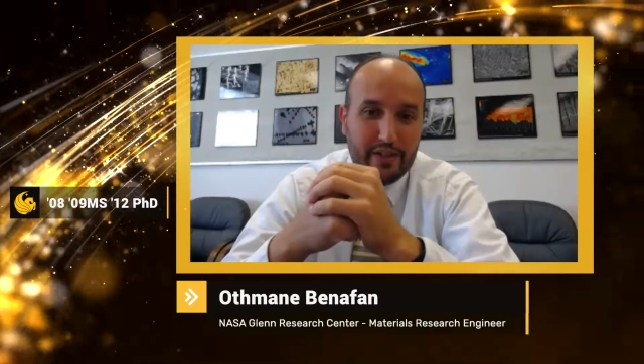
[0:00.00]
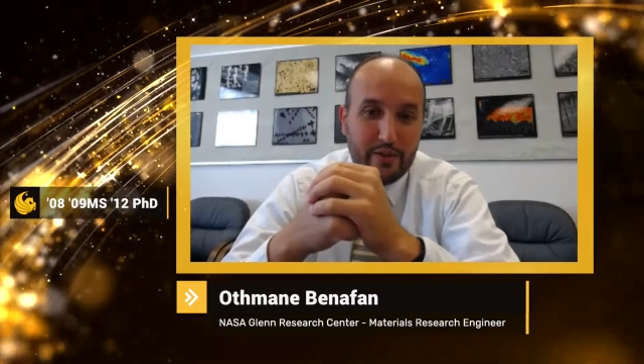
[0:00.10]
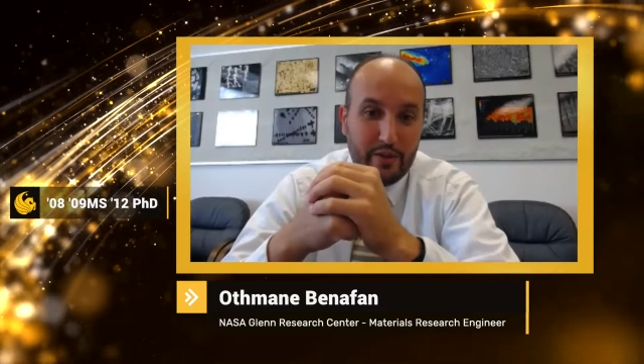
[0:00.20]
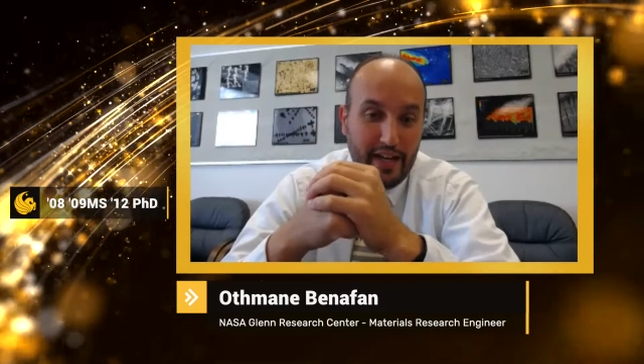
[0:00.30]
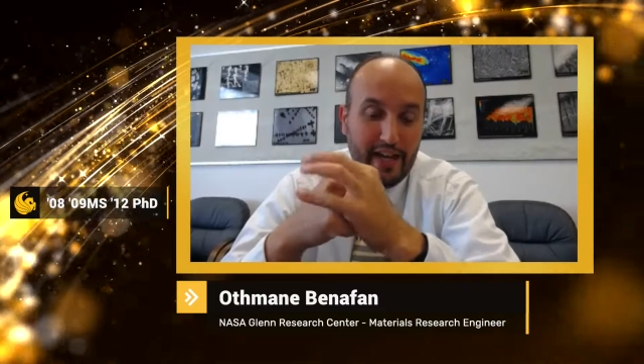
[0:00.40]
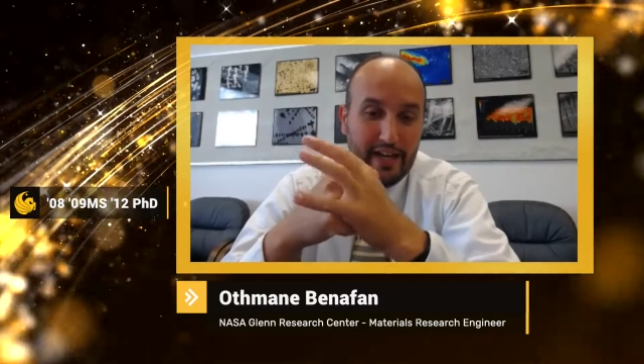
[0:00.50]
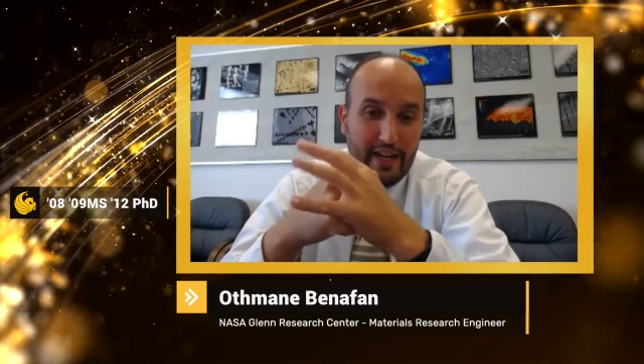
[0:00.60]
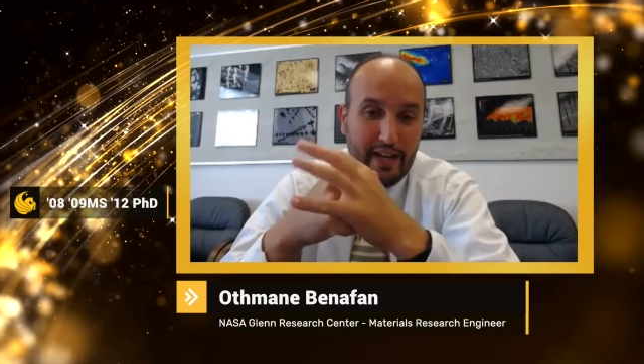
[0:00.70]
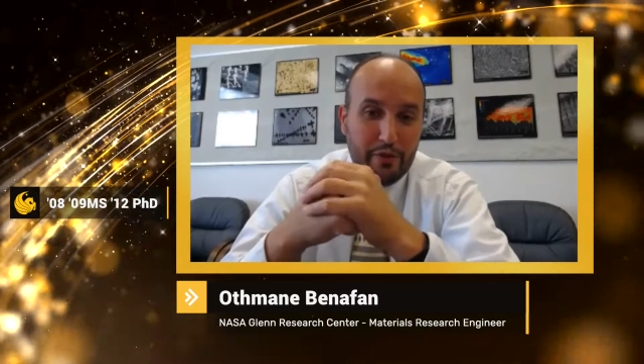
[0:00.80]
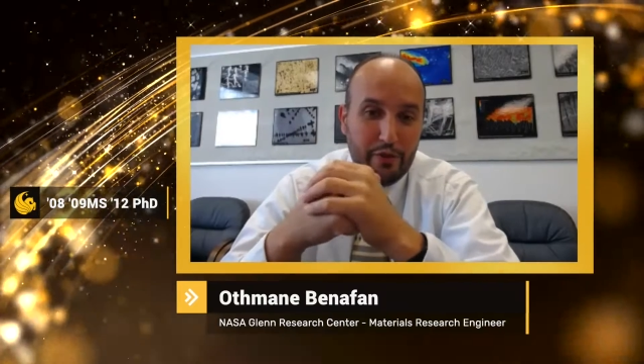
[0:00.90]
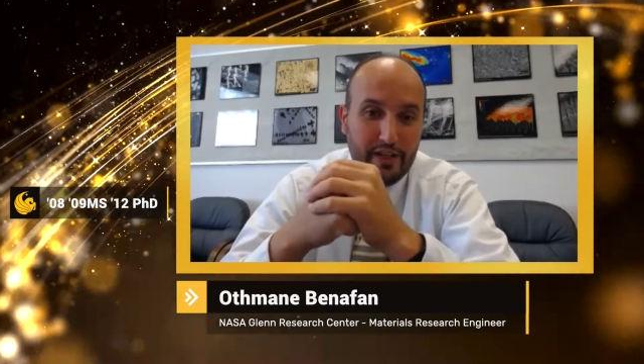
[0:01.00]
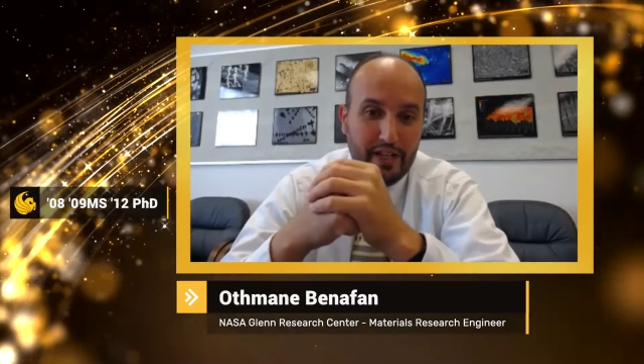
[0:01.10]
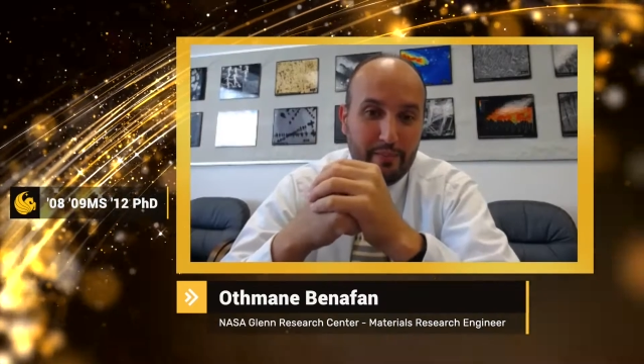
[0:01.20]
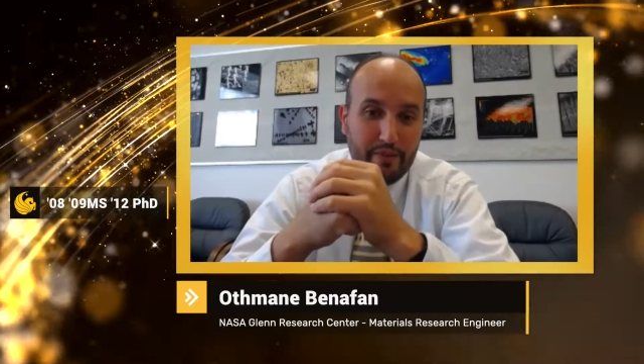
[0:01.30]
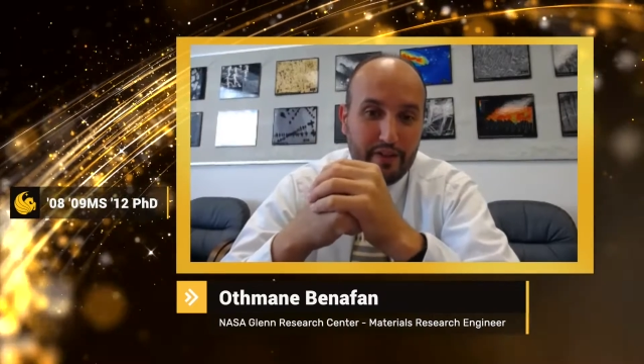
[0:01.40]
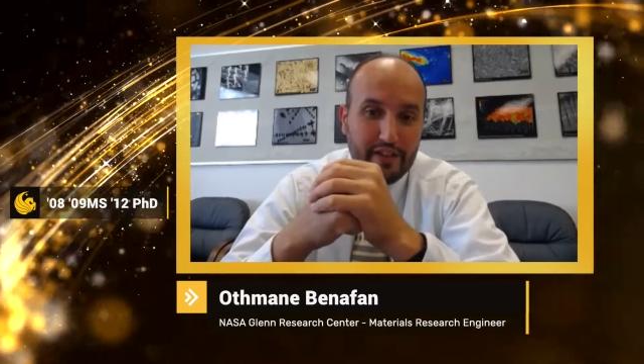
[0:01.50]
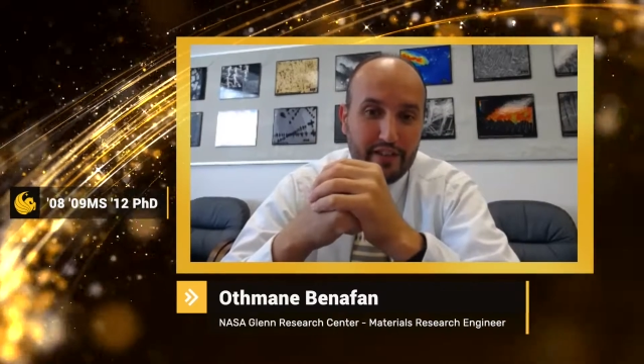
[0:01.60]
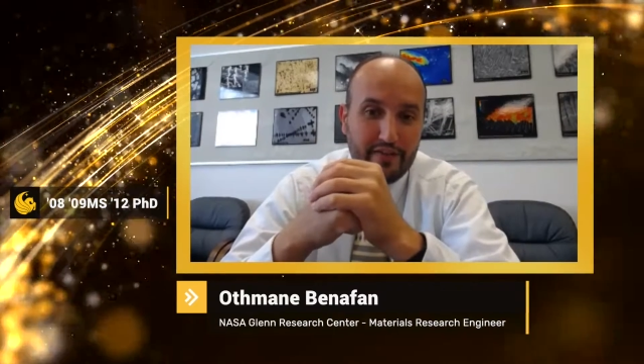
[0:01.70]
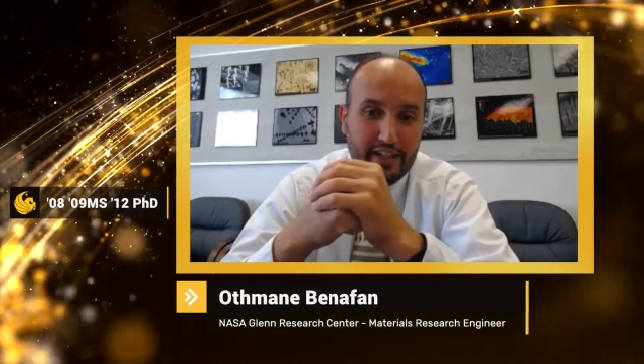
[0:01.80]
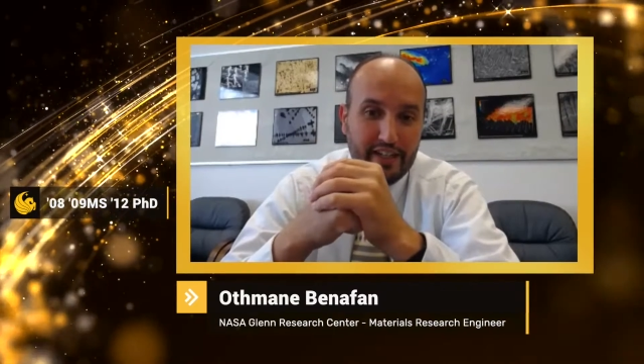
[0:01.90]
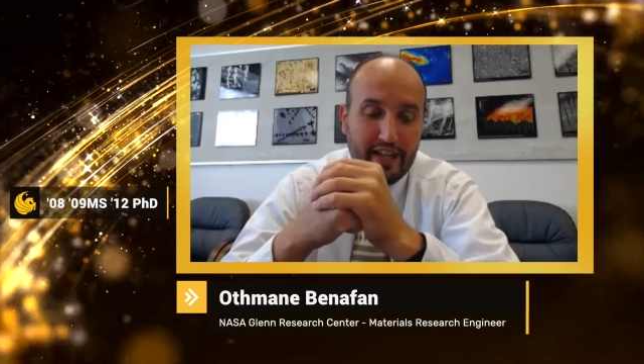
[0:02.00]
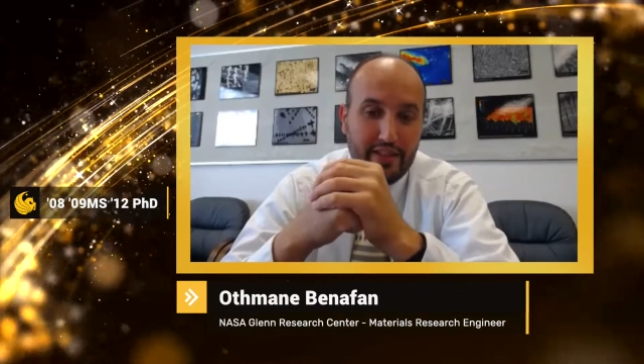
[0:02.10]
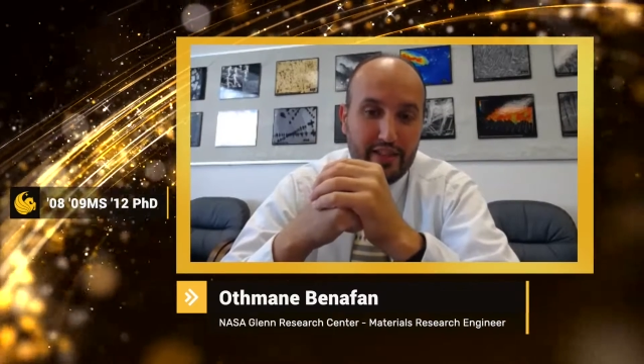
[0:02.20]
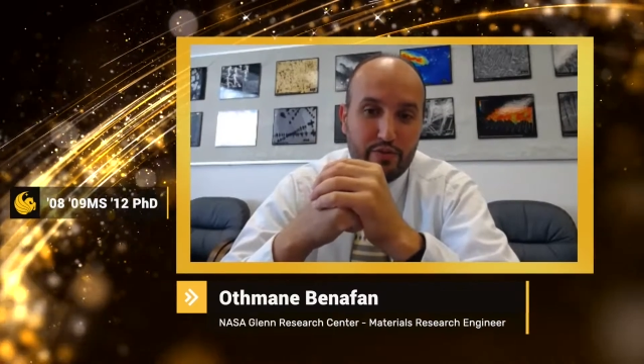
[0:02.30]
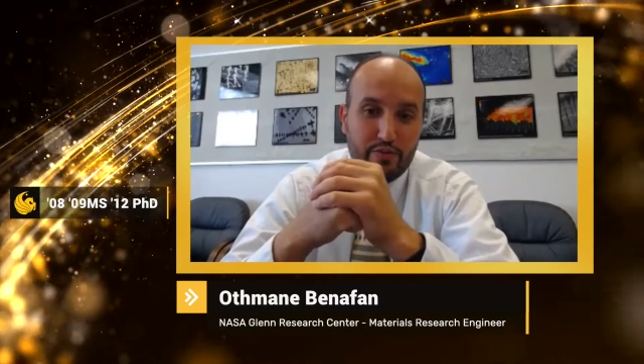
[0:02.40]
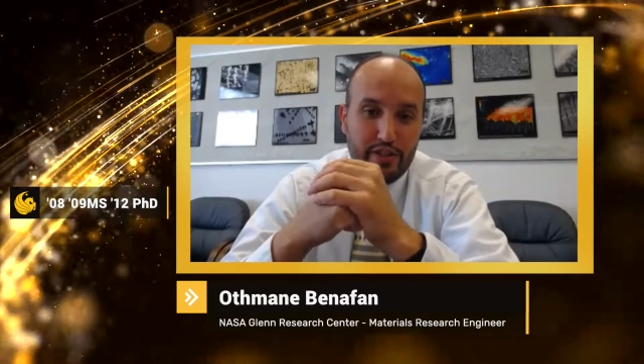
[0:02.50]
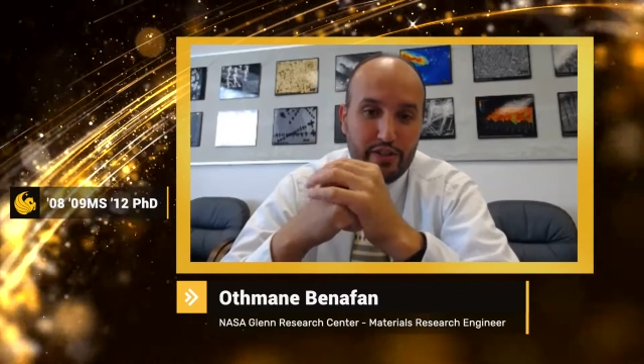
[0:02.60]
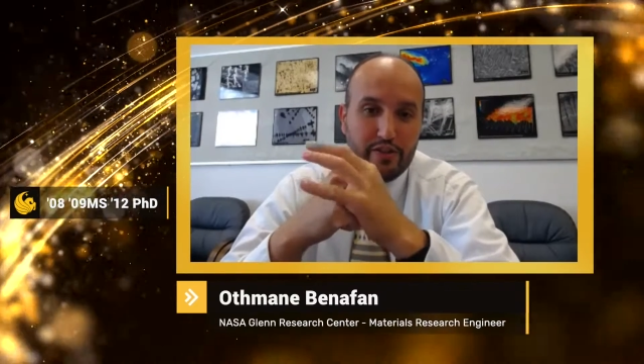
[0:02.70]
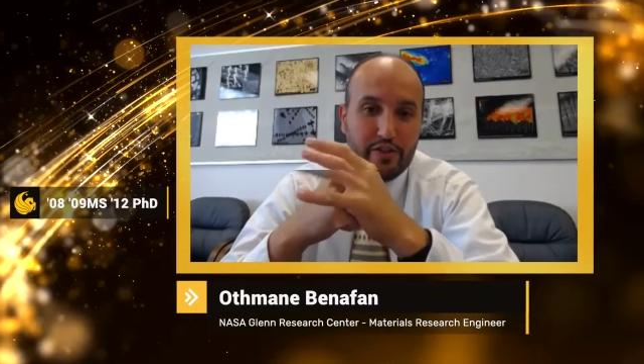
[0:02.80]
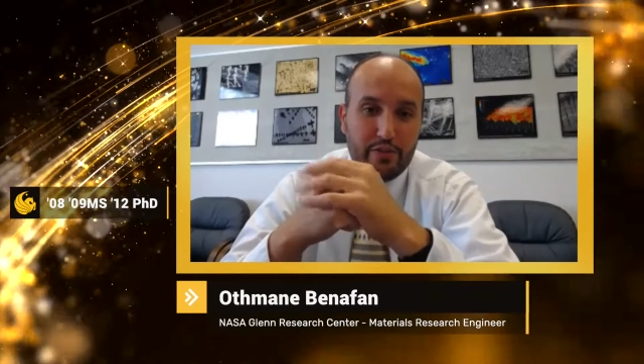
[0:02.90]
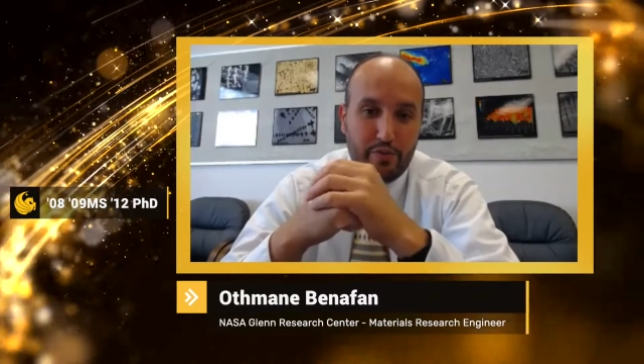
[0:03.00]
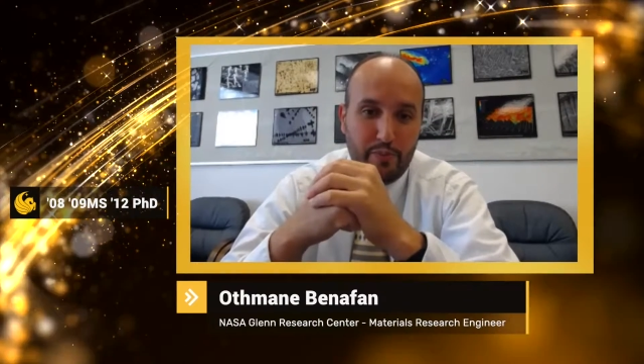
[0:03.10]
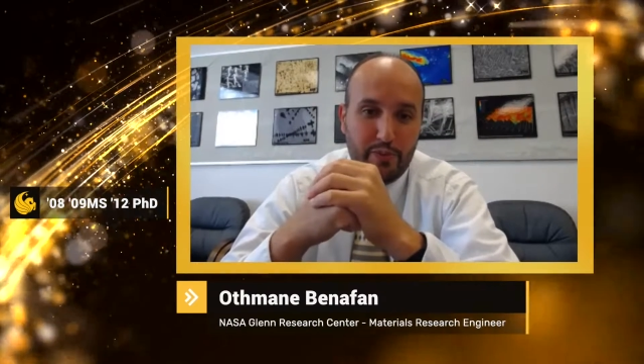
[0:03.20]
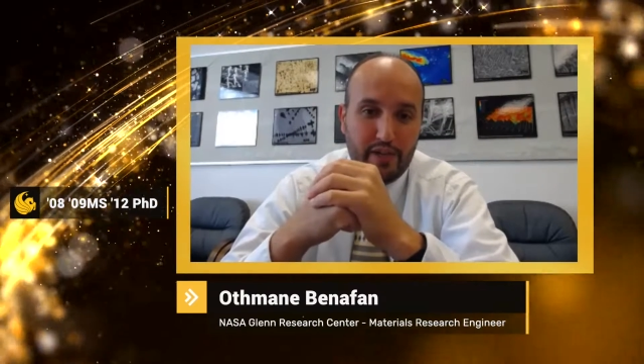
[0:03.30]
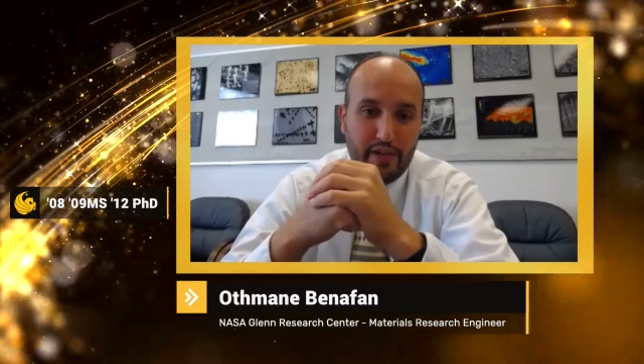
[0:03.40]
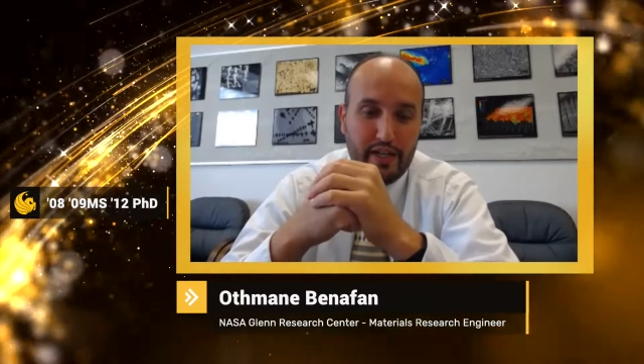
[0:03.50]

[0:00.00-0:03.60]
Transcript: So I ended up joining Professor Vaidyanathan's research group,